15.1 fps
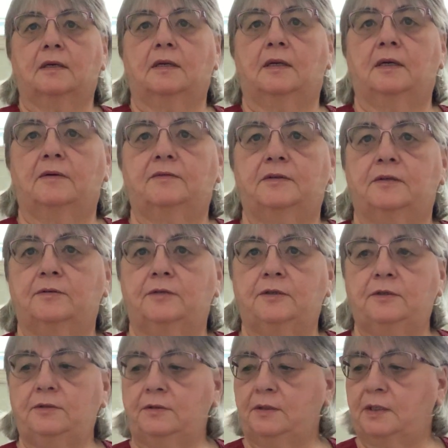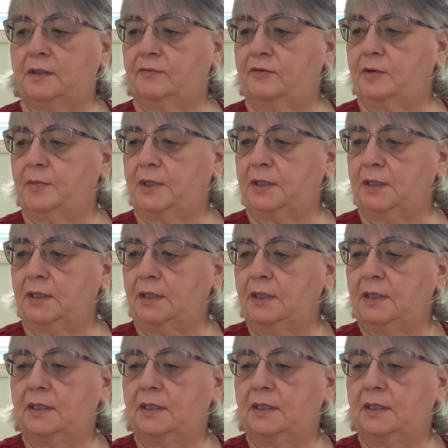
Good afternoon, everybody.